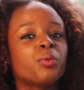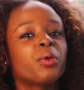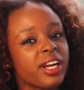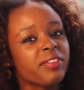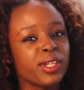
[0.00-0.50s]

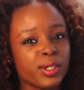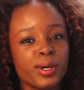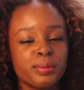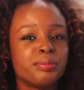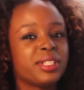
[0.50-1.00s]
whenever you
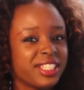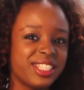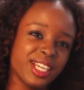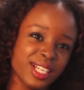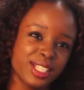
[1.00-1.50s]
come, please
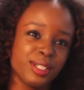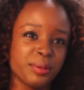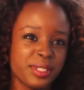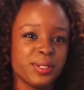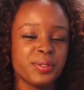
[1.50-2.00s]
take
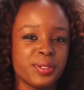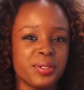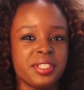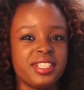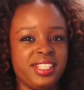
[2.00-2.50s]
academic skills
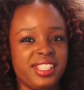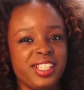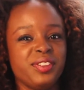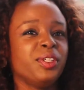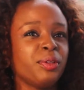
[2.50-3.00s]
seriously,
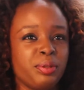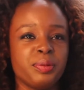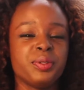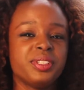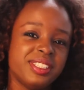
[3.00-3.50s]
even if
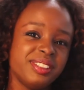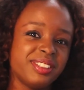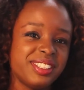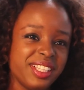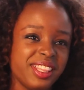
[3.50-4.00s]
people
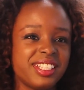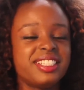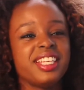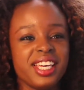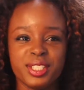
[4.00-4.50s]

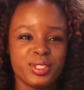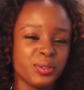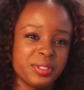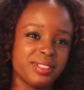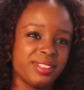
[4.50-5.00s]
say it's
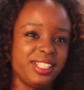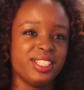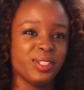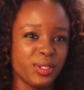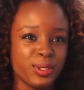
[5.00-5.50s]
not a
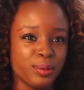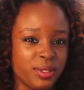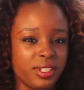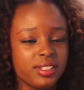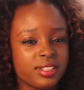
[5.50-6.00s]
serious
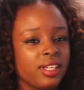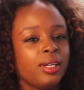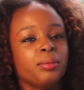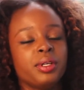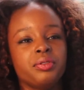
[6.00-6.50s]
subject.
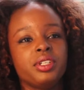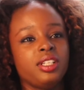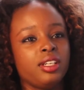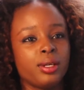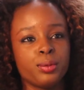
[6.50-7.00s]
But it
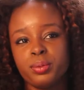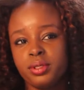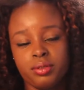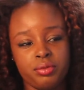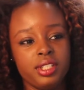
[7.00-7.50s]
really
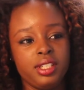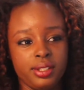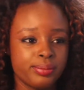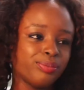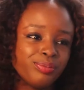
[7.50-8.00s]
helps, really.